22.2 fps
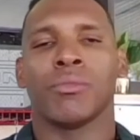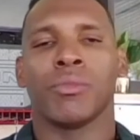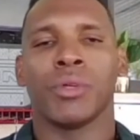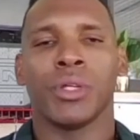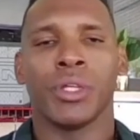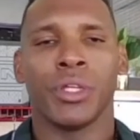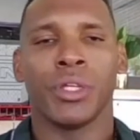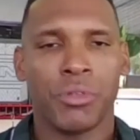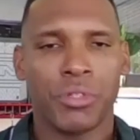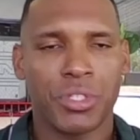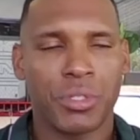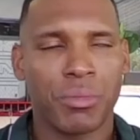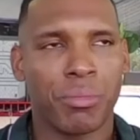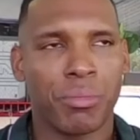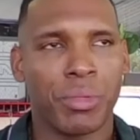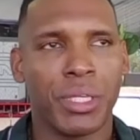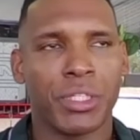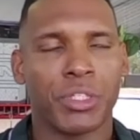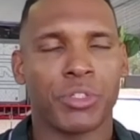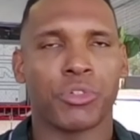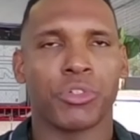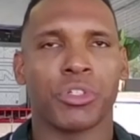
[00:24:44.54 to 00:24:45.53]
We used to
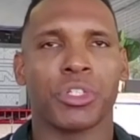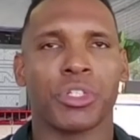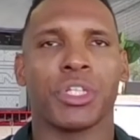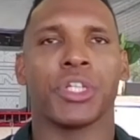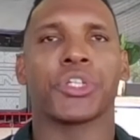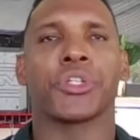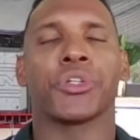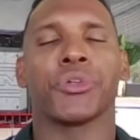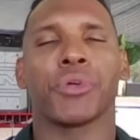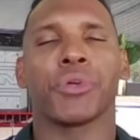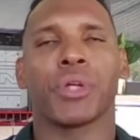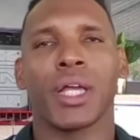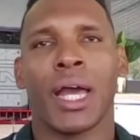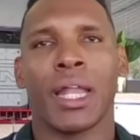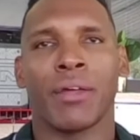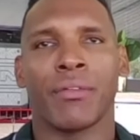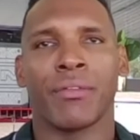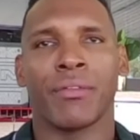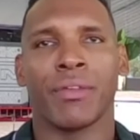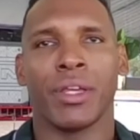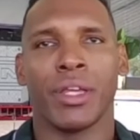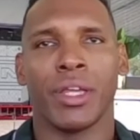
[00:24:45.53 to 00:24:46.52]
be the traditional kind
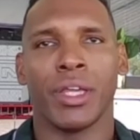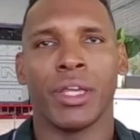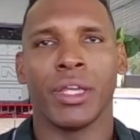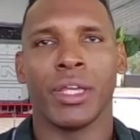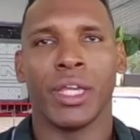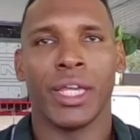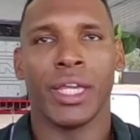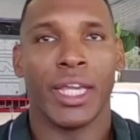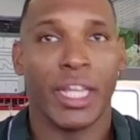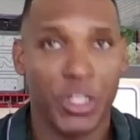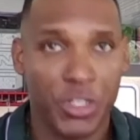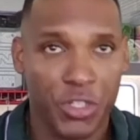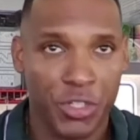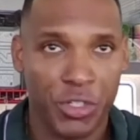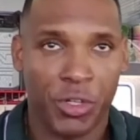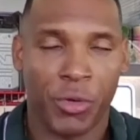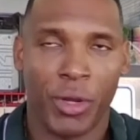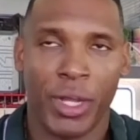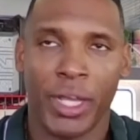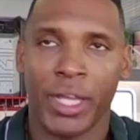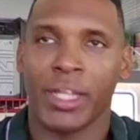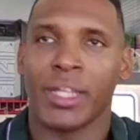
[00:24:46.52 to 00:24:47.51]
of
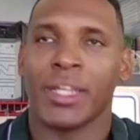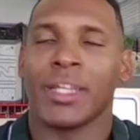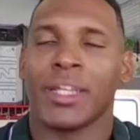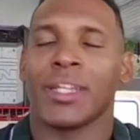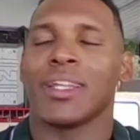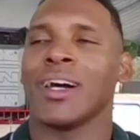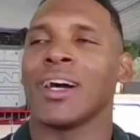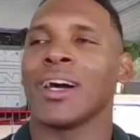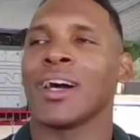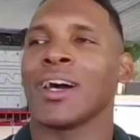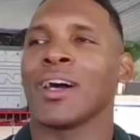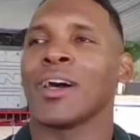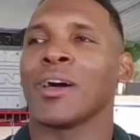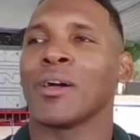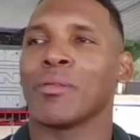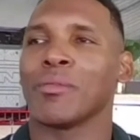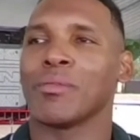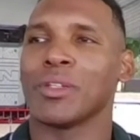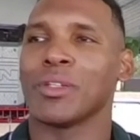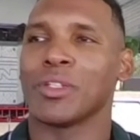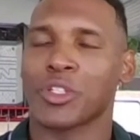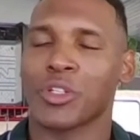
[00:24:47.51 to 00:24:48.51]
integrated
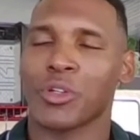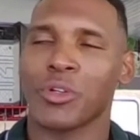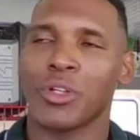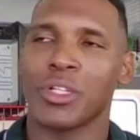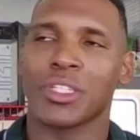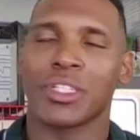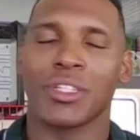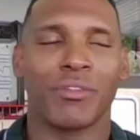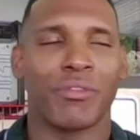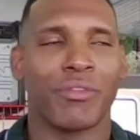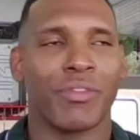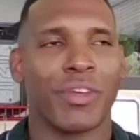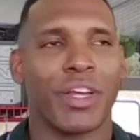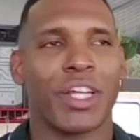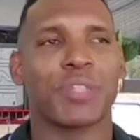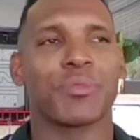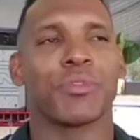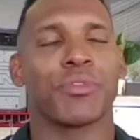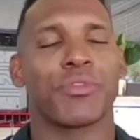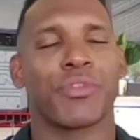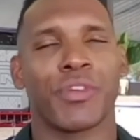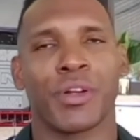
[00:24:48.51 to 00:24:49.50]
insurance and
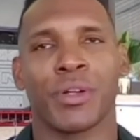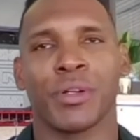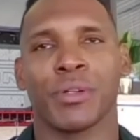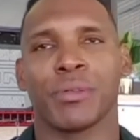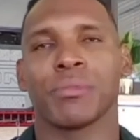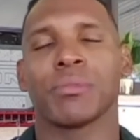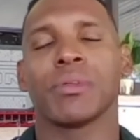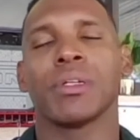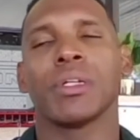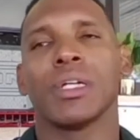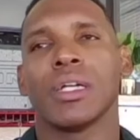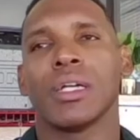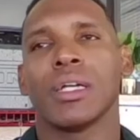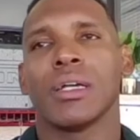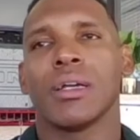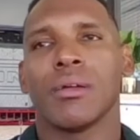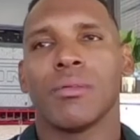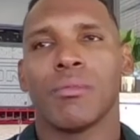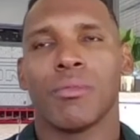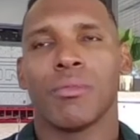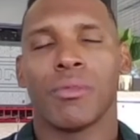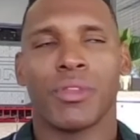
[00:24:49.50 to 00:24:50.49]
investment firm,
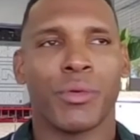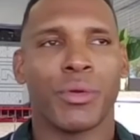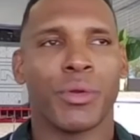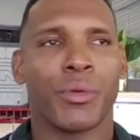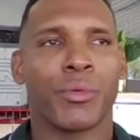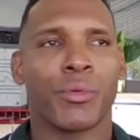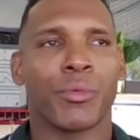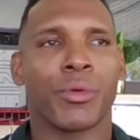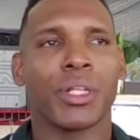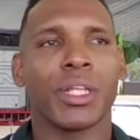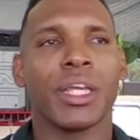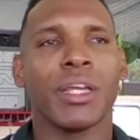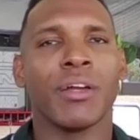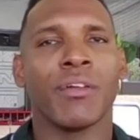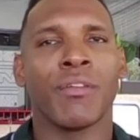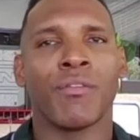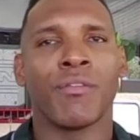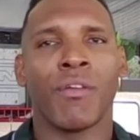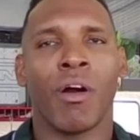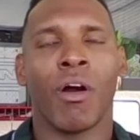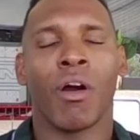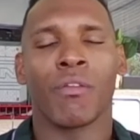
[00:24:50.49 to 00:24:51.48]
but then we really
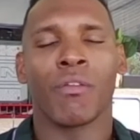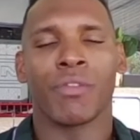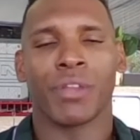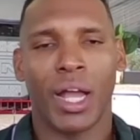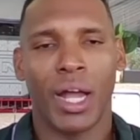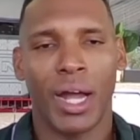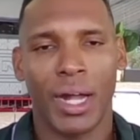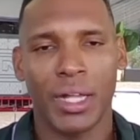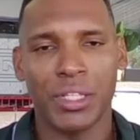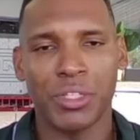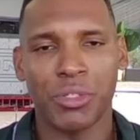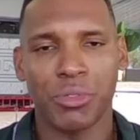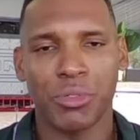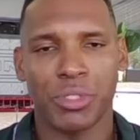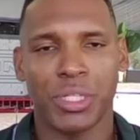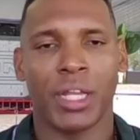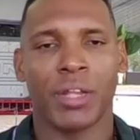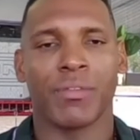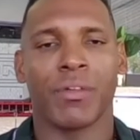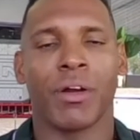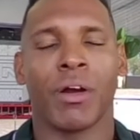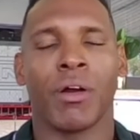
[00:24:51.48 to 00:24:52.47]
evolved a
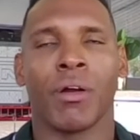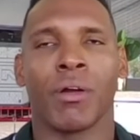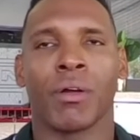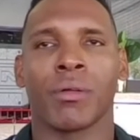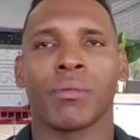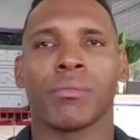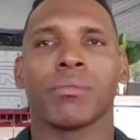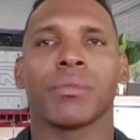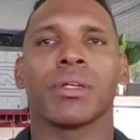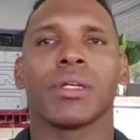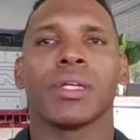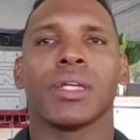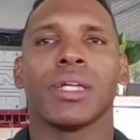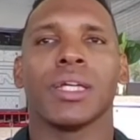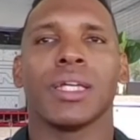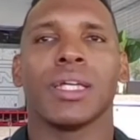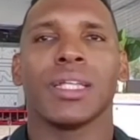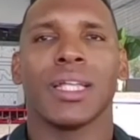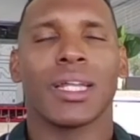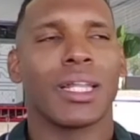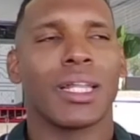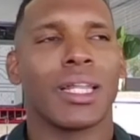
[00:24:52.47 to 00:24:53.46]
consultative arm
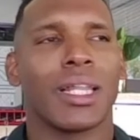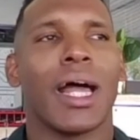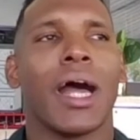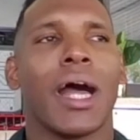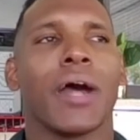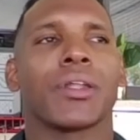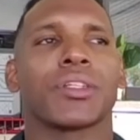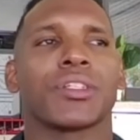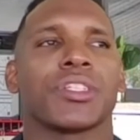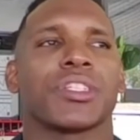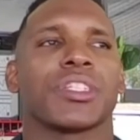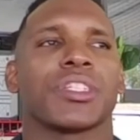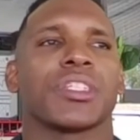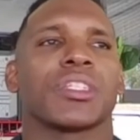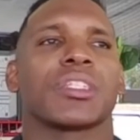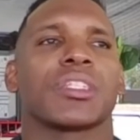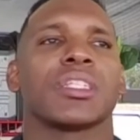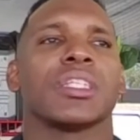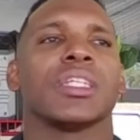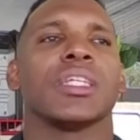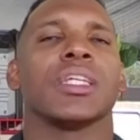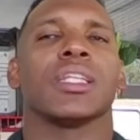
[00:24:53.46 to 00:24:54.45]
that allowed us just to
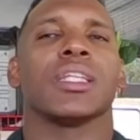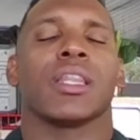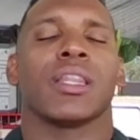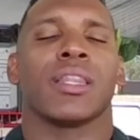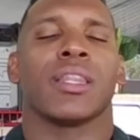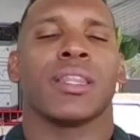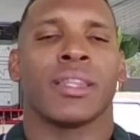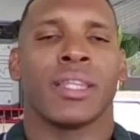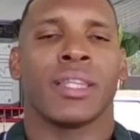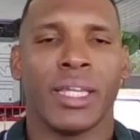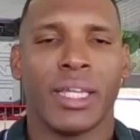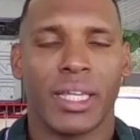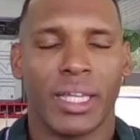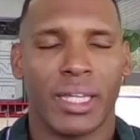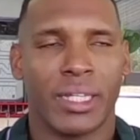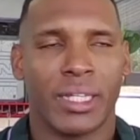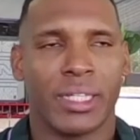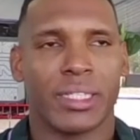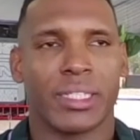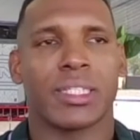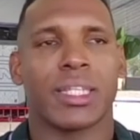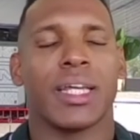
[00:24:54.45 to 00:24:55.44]
sit think,
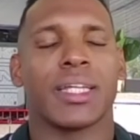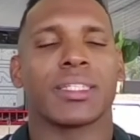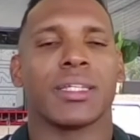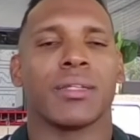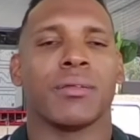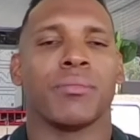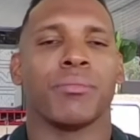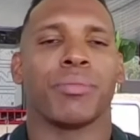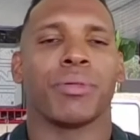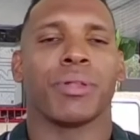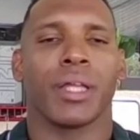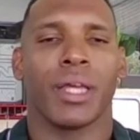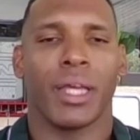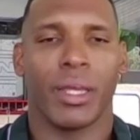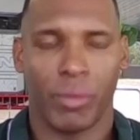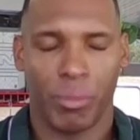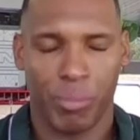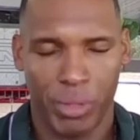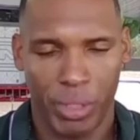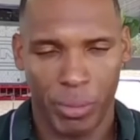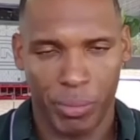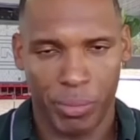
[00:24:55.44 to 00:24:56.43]
and assess and
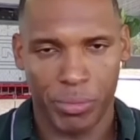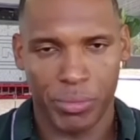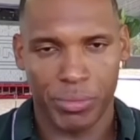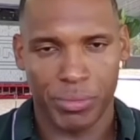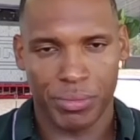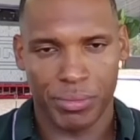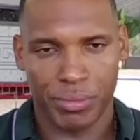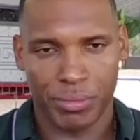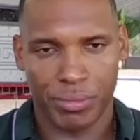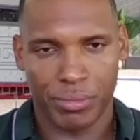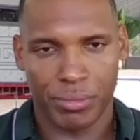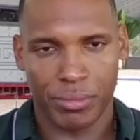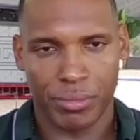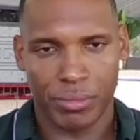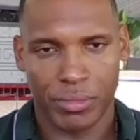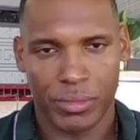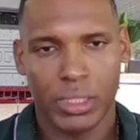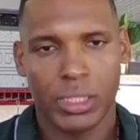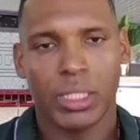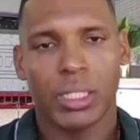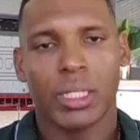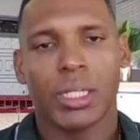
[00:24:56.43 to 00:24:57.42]
plan with people.
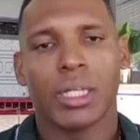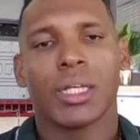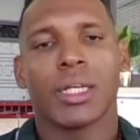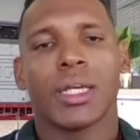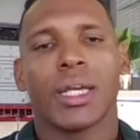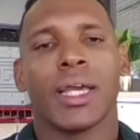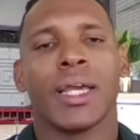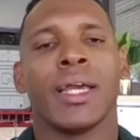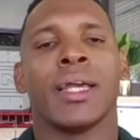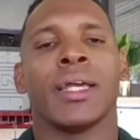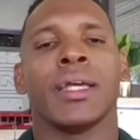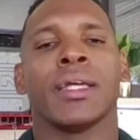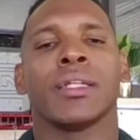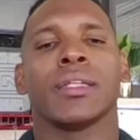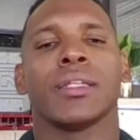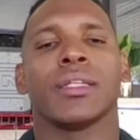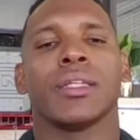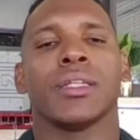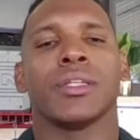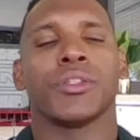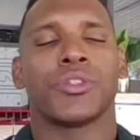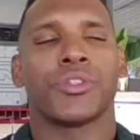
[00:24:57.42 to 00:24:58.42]

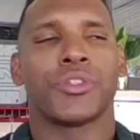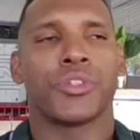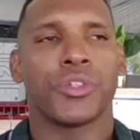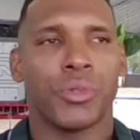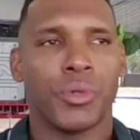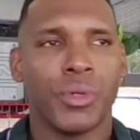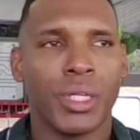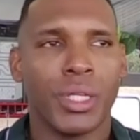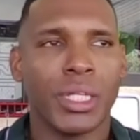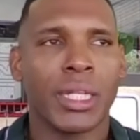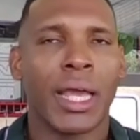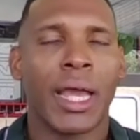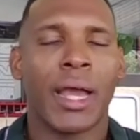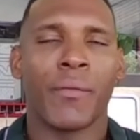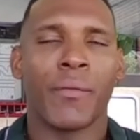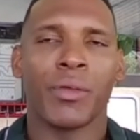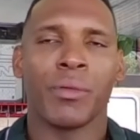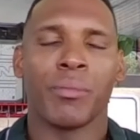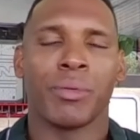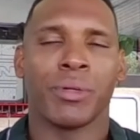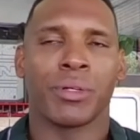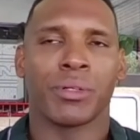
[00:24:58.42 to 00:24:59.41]
And in doing
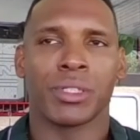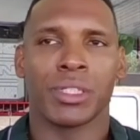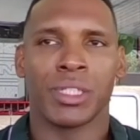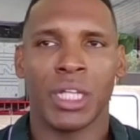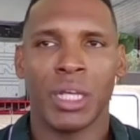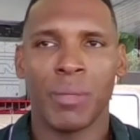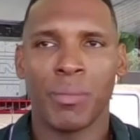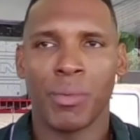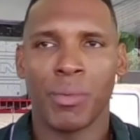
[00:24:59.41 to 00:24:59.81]
that, we built